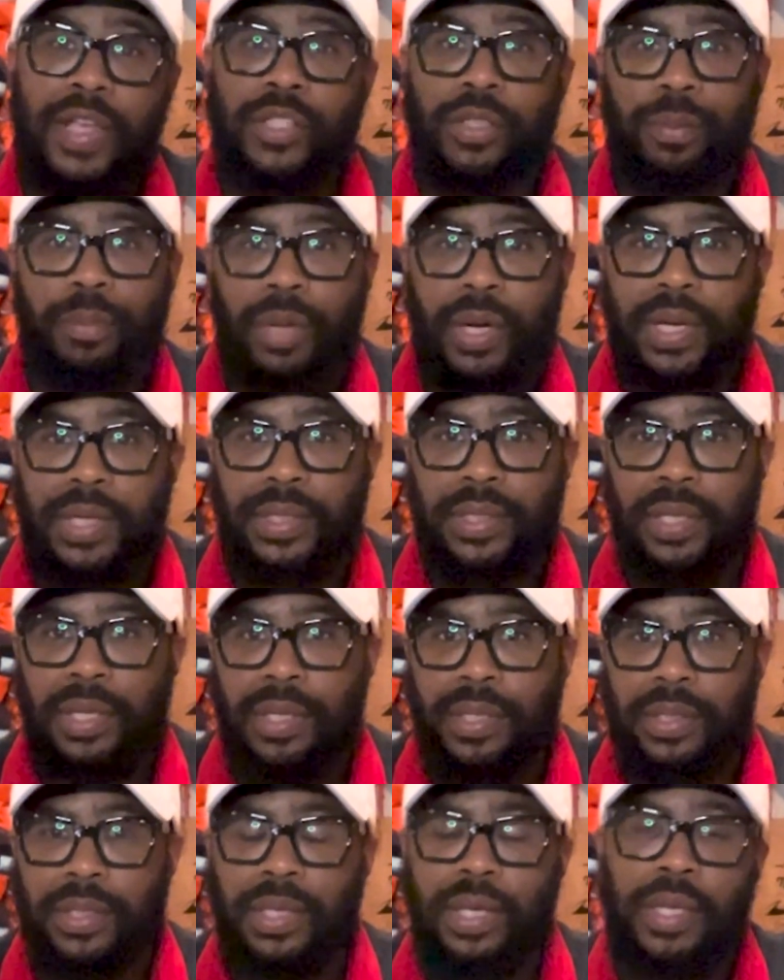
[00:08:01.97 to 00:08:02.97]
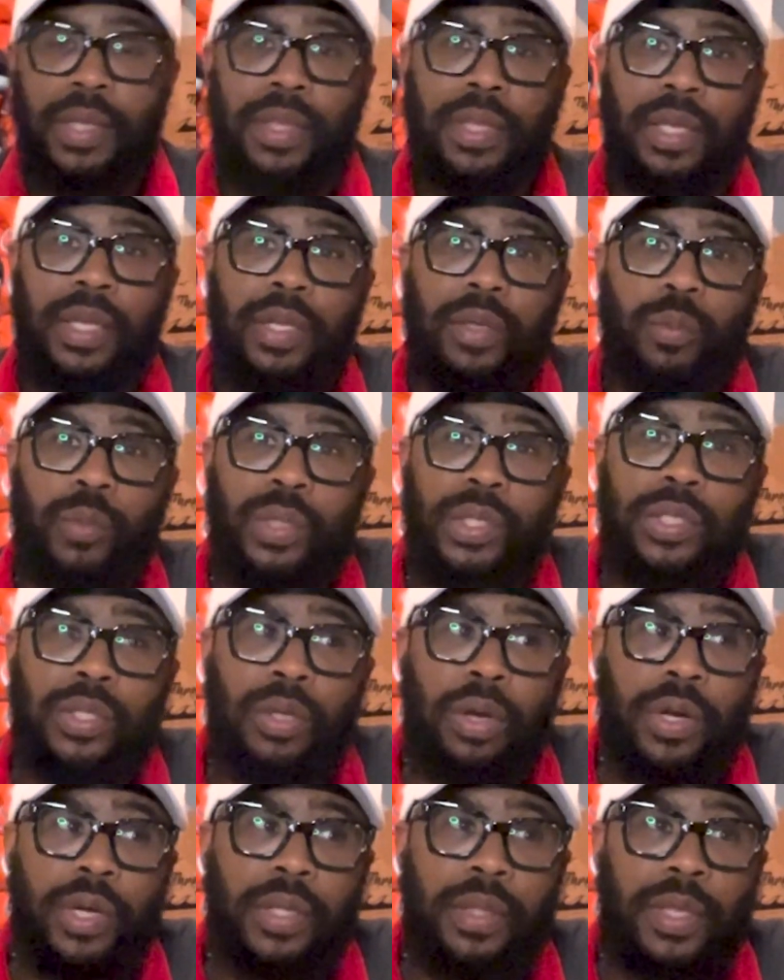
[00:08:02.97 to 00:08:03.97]
process. And then we
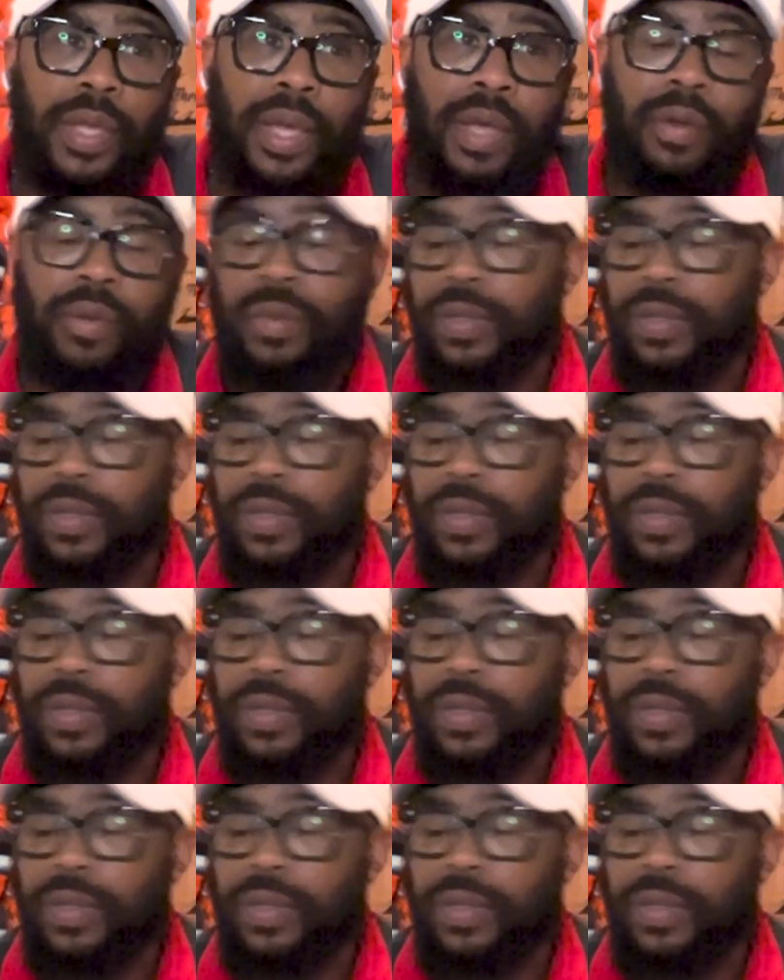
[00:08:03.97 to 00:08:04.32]
started that.